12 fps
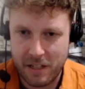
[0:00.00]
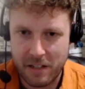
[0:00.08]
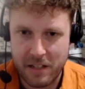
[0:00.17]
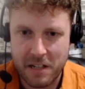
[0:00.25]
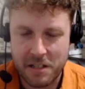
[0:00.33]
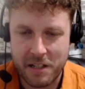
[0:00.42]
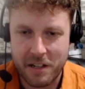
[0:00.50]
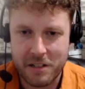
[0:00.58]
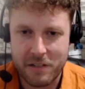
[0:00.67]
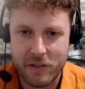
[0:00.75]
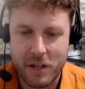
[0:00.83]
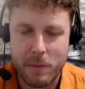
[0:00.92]
naysayers
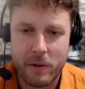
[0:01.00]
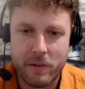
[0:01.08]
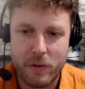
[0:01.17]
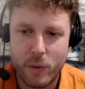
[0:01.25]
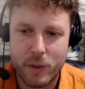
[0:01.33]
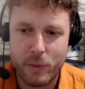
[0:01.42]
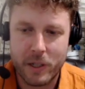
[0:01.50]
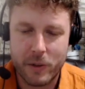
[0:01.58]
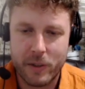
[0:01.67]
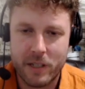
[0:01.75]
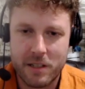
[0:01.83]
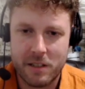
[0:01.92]
have come out of the woodwork
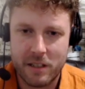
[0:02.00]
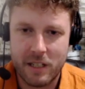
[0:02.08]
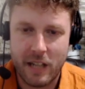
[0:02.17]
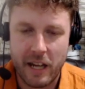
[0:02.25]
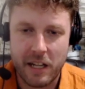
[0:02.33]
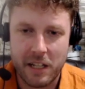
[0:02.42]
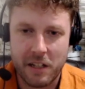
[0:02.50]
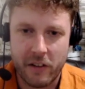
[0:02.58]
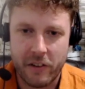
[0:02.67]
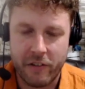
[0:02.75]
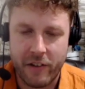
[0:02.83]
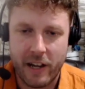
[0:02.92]
recently hating on
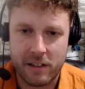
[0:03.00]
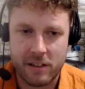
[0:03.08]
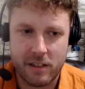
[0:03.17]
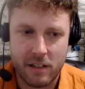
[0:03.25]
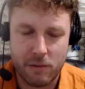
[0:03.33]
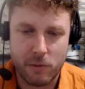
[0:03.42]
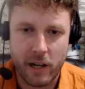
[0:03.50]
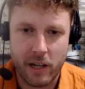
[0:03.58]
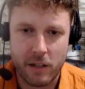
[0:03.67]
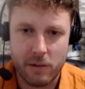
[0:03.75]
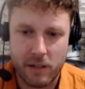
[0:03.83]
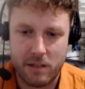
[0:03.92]
the fact that
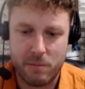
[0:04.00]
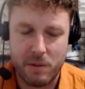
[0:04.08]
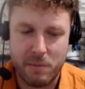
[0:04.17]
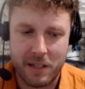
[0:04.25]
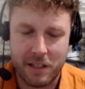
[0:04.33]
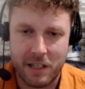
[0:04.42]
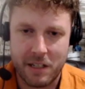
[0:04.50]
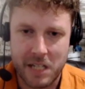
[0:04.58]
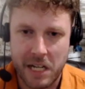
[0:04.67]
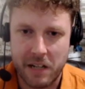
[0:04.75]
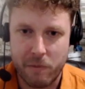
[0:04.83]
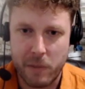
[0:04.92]
Riot has been making a
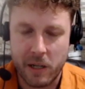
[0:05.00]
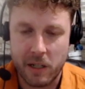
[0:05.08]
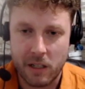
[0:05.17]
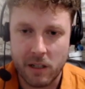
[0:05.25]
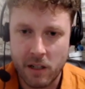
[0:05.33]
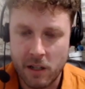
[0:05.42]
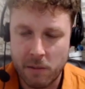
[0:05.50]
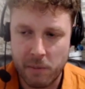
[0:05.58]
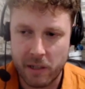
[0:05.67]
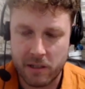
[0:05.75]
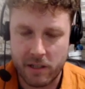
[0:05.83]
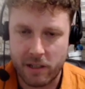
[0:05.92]
ton of money by
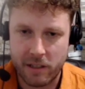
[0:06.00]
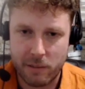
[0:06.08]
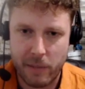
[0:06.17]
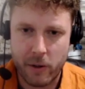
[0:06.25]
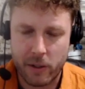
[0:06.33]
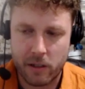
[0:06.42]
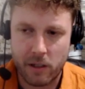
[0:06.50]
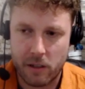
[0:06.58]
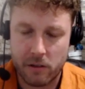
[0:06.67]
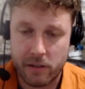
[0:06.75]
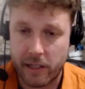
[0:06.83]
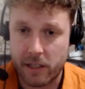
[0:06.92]
selling power
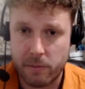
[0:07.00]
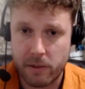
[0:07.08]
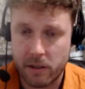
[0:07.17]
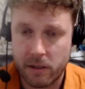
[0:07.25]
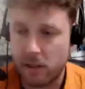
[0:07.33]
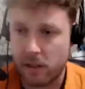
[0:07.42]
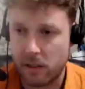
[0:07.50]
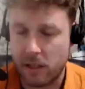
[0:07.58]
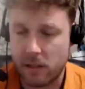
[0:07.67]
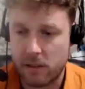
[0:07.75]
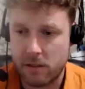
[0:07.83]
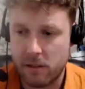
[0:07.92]
contracts, but like
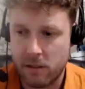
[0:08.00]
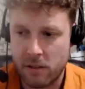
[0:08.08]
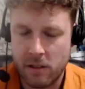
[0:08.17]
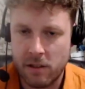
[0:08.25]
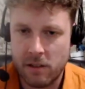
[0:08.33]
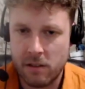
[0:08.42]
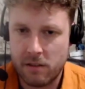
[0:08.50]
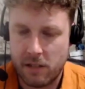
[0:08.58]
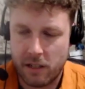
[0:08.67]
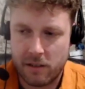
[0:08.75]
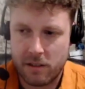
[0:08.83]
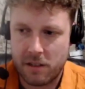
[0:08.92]

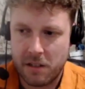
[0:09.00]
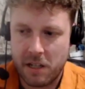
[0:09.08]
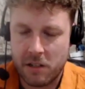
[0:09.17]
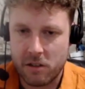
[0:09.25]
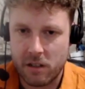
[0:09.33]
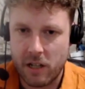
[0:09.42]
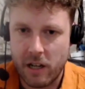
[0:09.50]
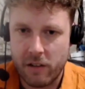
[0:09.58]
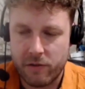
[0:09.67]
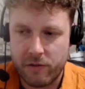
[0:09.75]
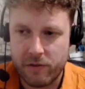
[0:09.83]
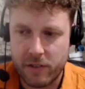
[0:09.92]
that's the nature of
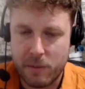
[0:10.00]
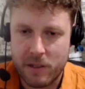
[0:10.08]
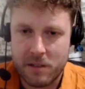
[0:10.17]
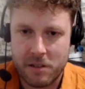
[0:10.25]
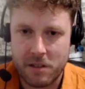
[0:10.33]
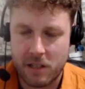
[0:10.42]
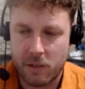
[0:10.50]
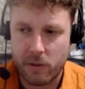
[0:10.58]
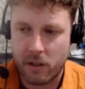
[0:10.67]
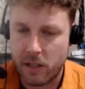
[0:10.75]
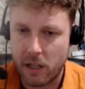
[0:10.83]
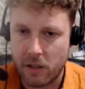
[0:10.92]
the business that they
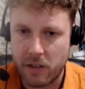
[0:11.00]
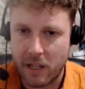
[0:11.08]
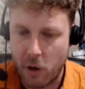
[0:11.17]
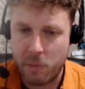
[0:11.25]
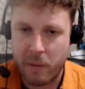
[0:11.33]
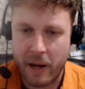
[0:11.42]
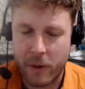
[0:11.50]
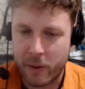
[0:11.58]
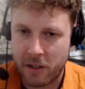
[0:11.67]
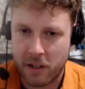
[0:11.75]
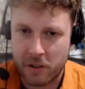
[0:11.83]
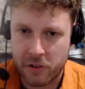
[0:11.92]
run. They own power
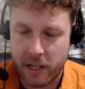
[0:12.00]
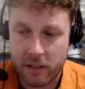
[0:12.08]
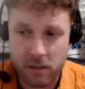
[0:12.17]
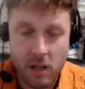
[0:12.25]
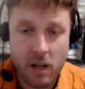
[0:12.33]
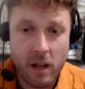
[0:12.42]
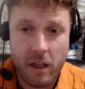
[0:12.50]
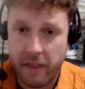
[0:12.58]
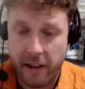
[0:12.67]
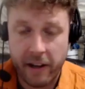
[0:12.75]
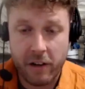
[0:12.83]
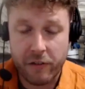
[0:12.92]
contracts.
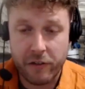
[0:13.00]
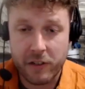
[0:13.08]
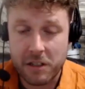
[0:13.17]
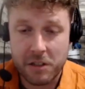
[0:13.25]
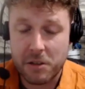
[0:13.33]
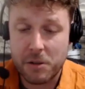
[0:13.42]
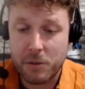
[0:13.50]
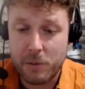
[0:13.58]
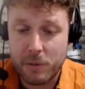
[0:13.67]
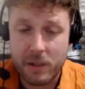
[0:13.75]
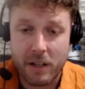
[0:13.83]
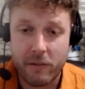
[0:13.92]
They are free to do
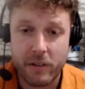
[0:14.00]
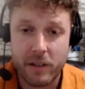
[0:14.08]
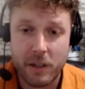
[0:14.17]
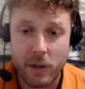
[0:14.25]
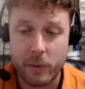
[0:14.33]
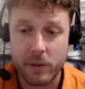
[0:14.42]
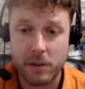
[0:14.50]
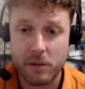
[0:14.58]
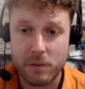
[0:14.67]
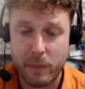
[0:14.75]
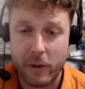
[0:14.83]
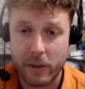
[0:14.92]
whatever they want with those
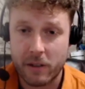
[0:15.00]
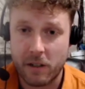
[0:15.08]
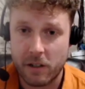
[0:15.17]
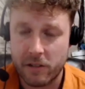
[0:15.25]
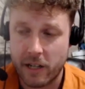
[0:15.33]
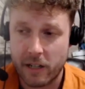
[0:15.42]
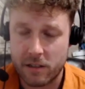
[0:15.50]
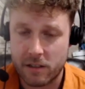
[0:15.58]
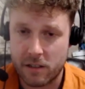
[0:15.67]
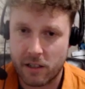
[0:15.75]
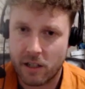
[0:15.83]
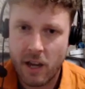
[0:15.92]
power contracts.
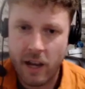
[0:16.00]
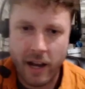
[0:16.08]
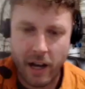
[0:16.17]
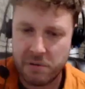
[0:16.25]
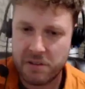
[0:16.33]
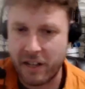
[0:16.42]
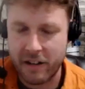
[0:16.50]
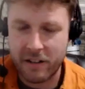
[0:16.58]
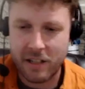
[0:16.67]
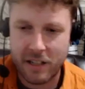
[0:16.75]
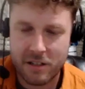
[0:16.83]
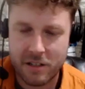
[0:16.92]
It's like, how dare they?